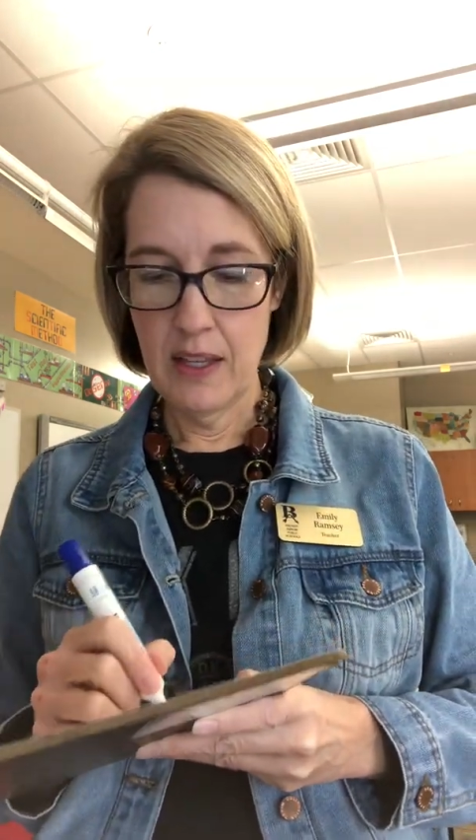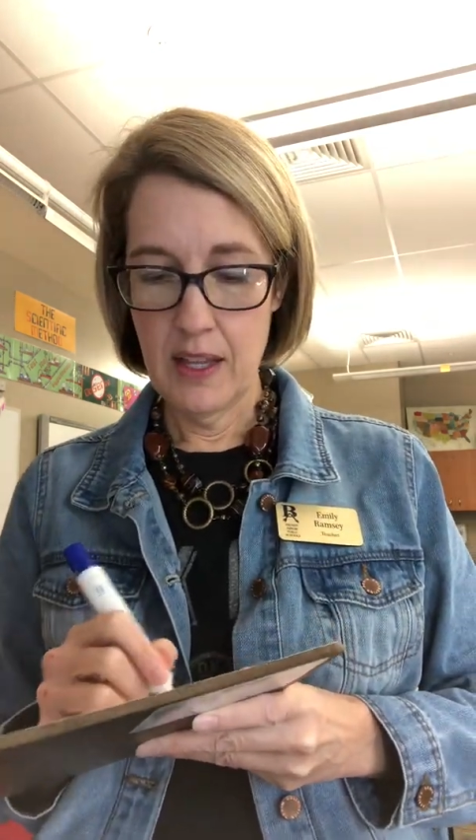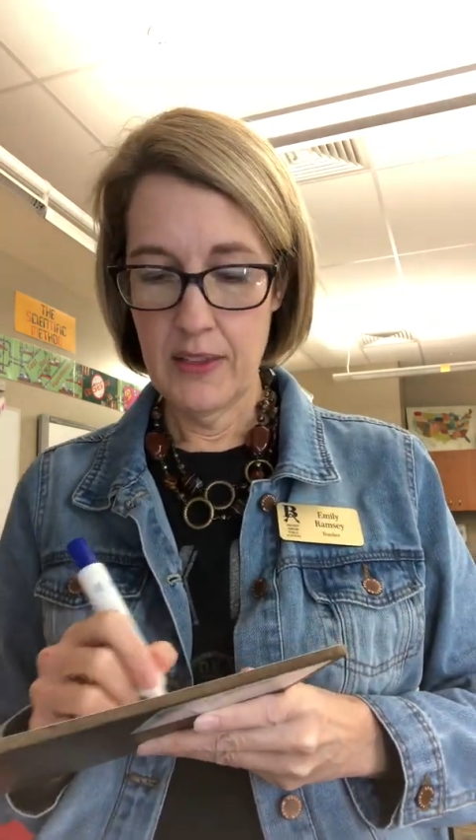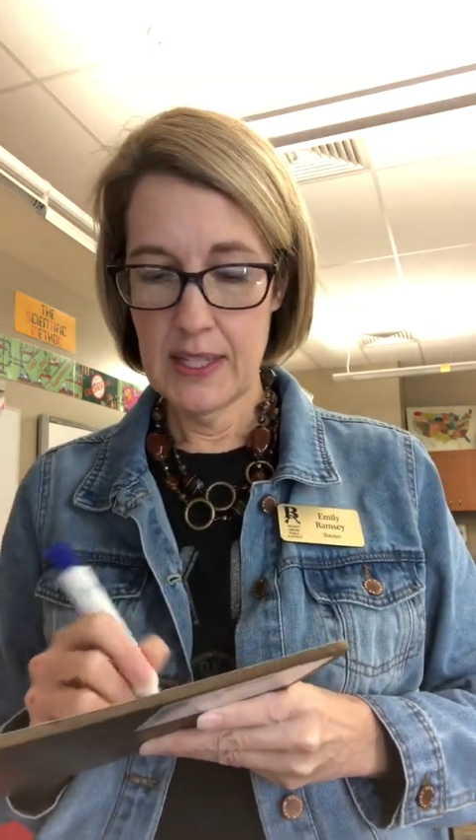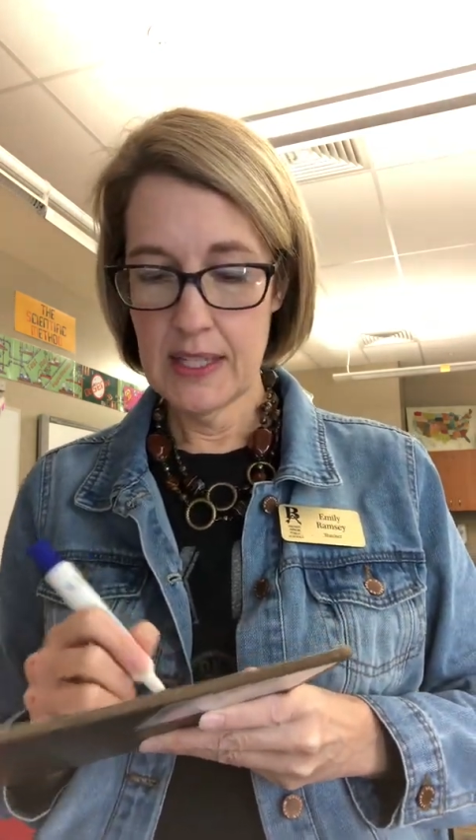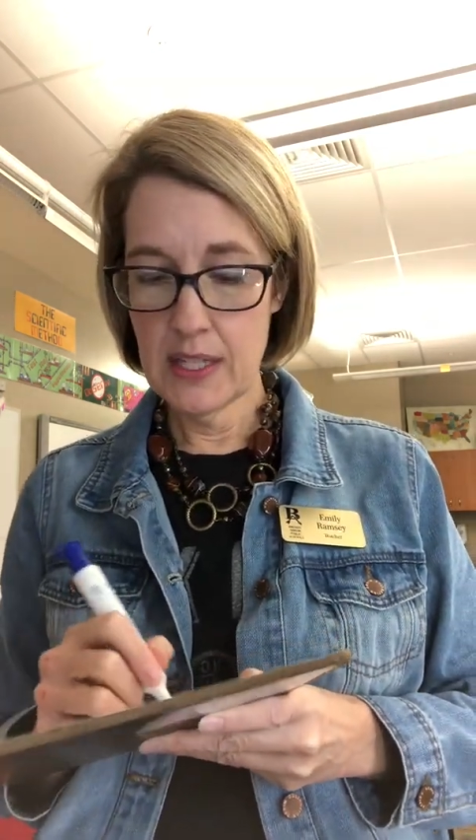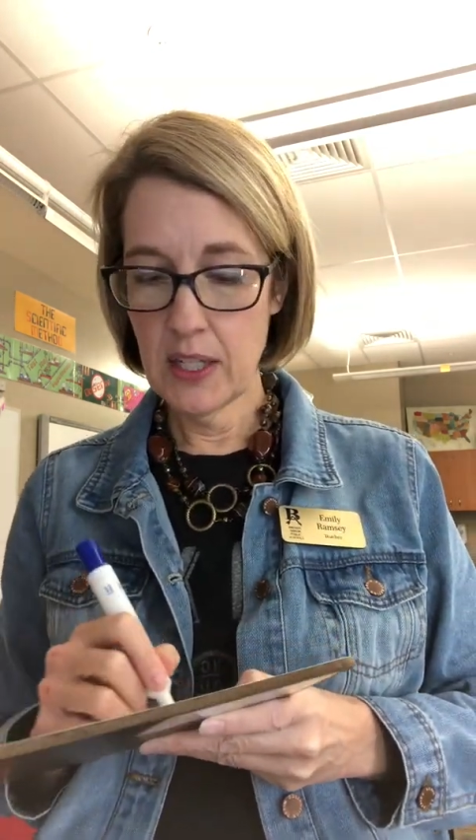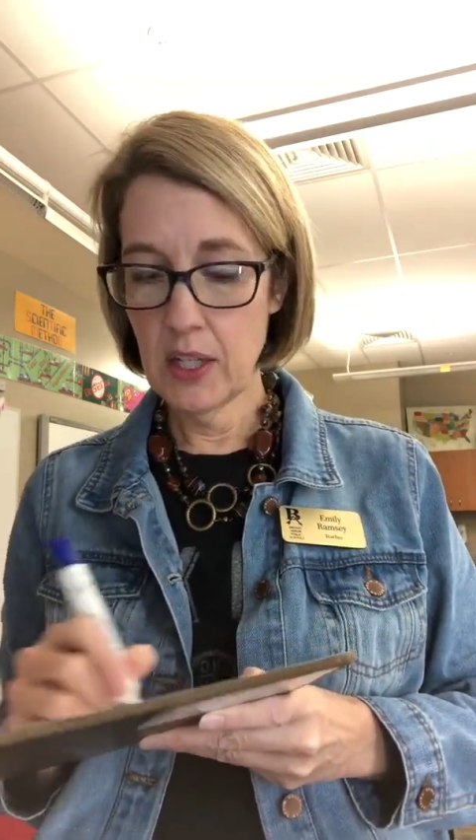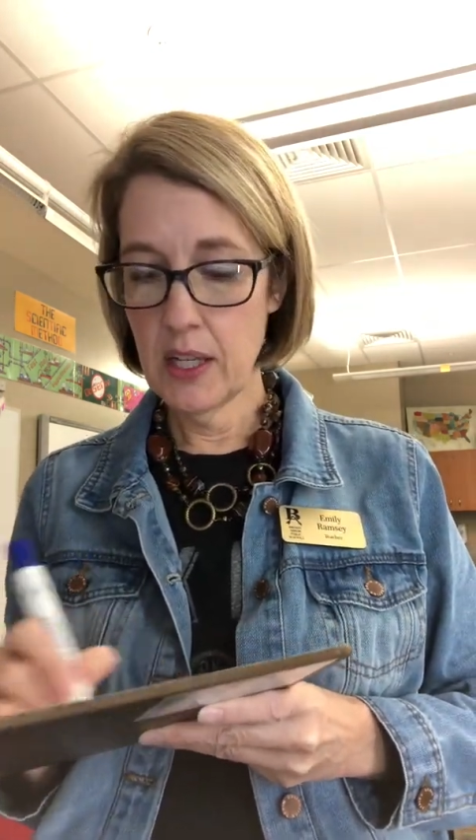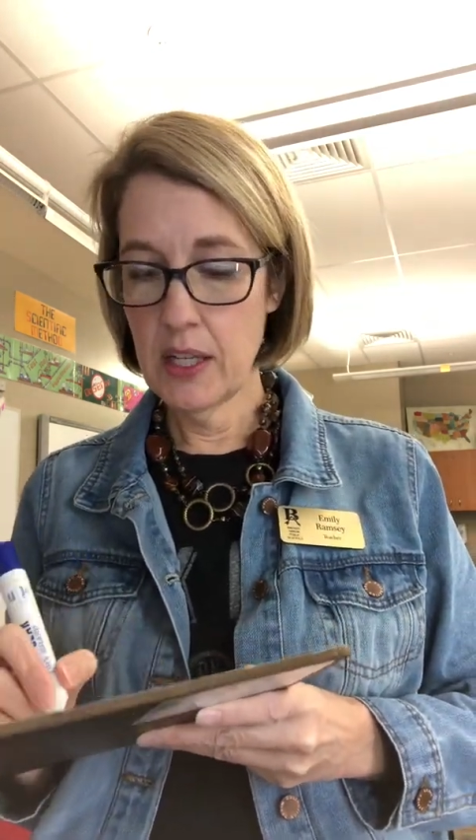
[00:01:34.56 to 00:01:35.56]
This is
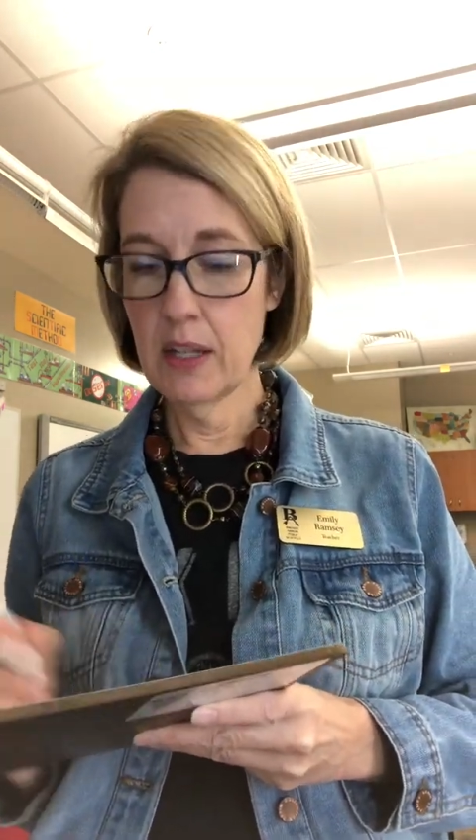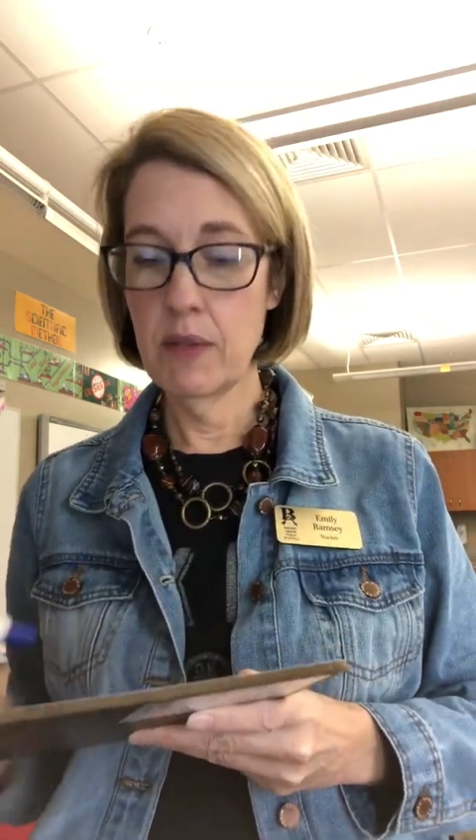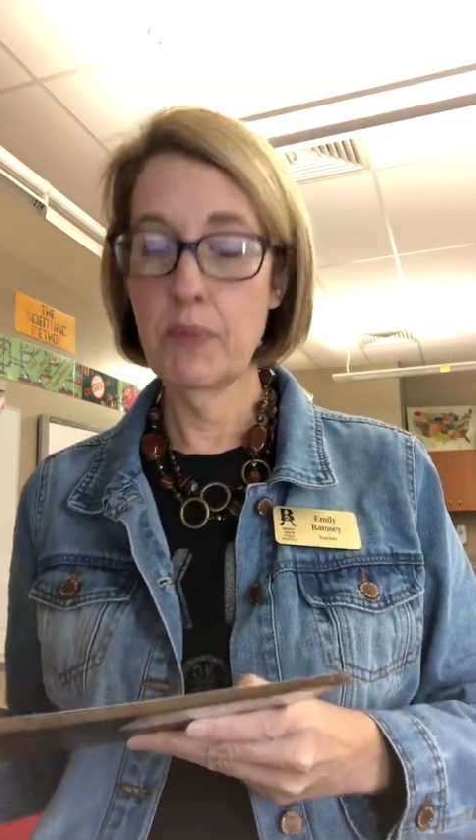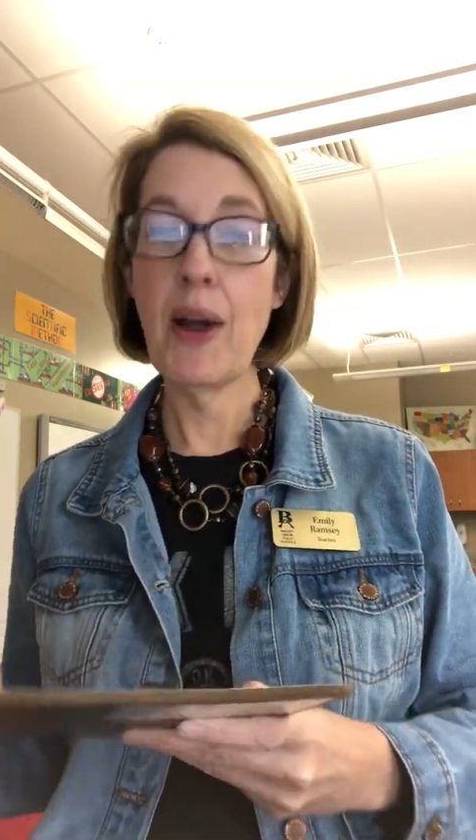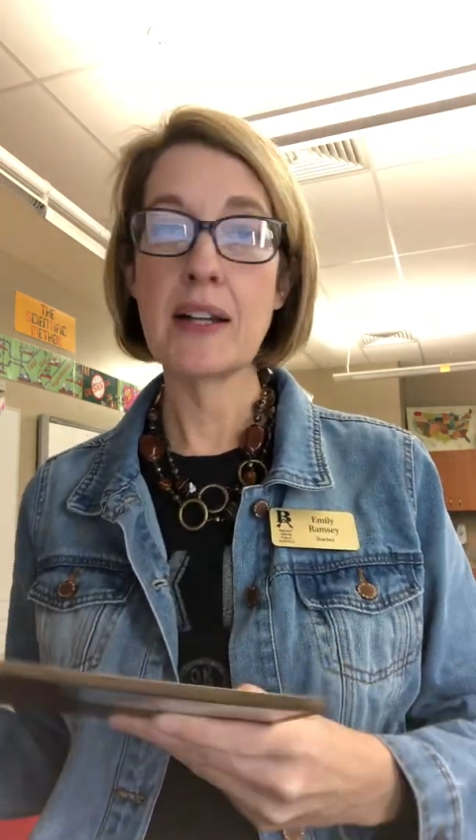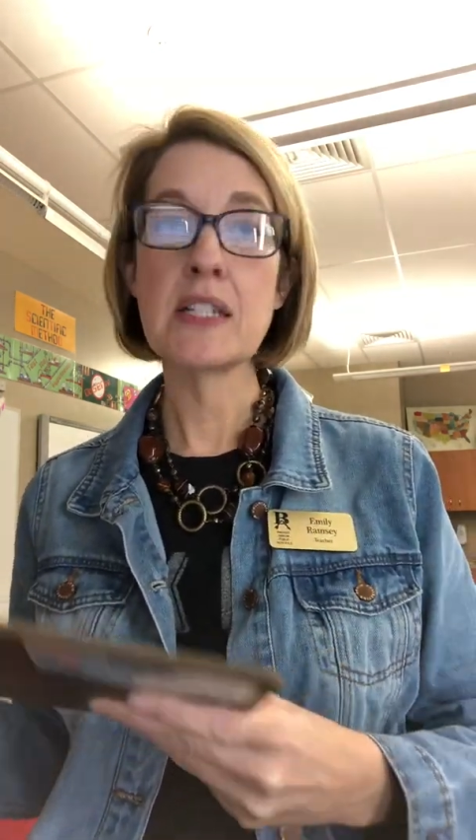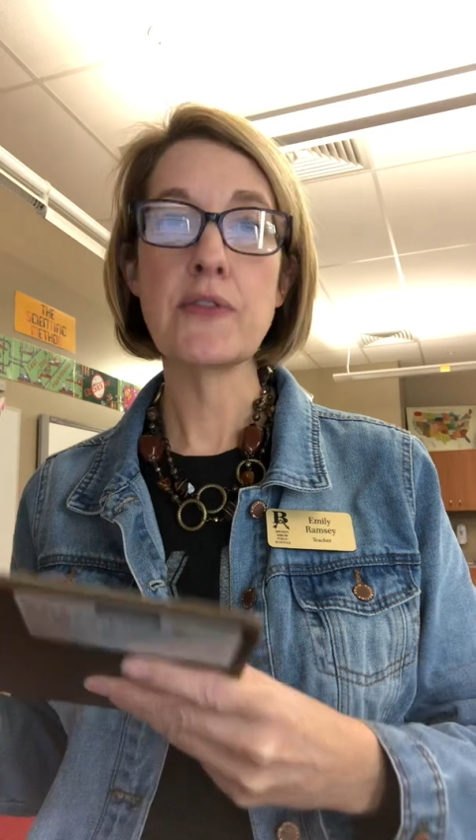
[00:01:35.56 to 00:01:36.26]
a good practice